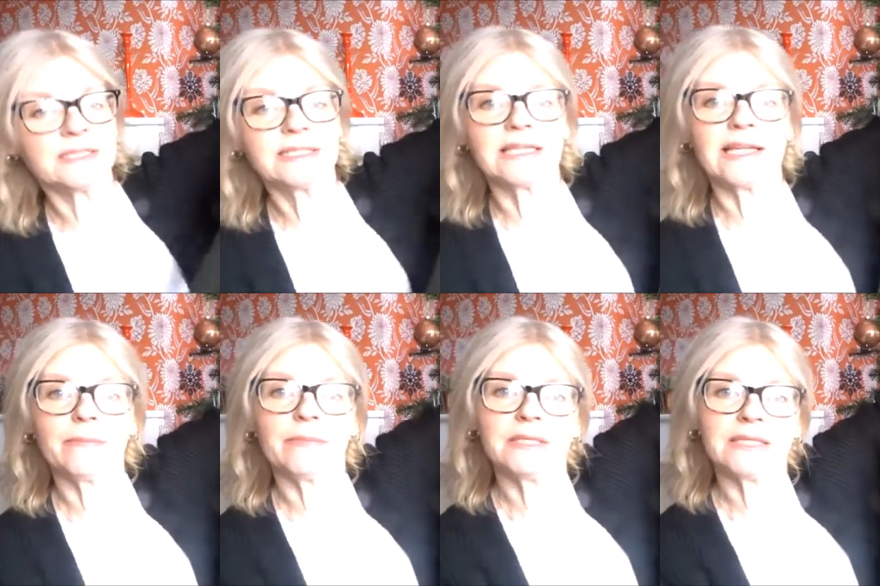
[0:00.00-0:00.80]
and
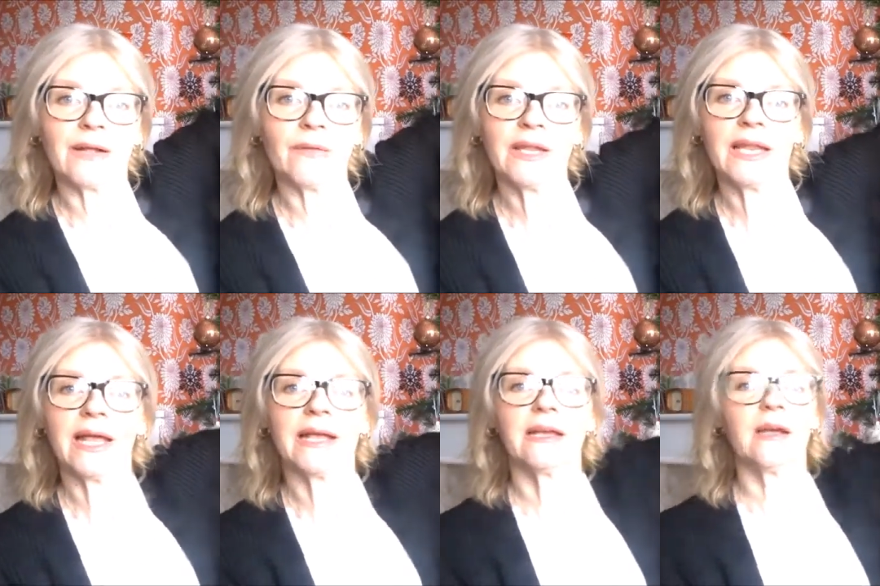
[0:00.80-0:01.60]
slim down the
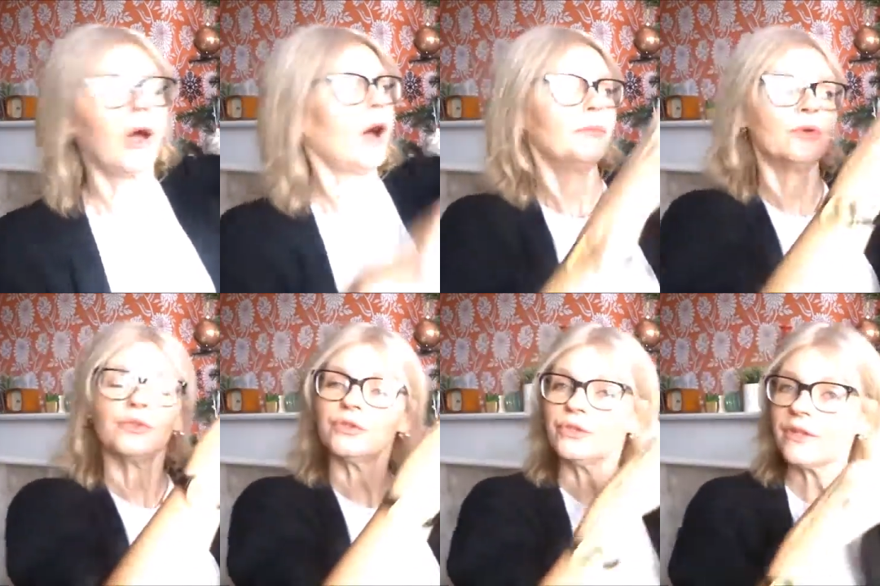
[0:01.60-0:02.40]
leg. I'm not
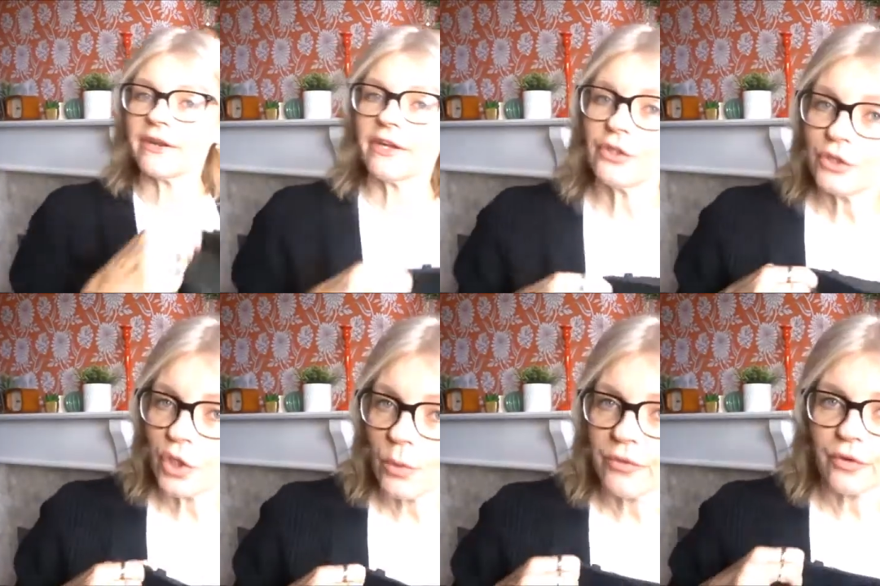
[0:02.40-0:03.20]
doing a very good
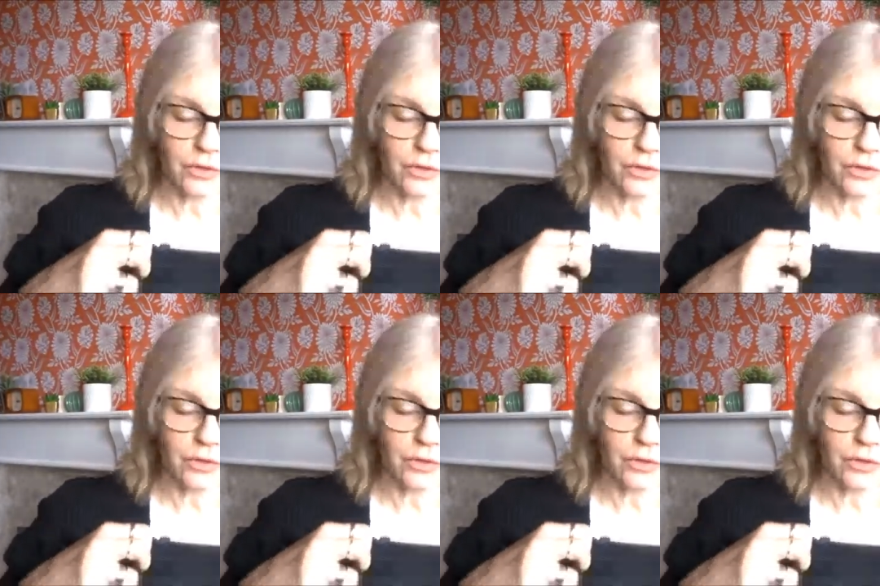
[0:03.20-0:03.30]
job of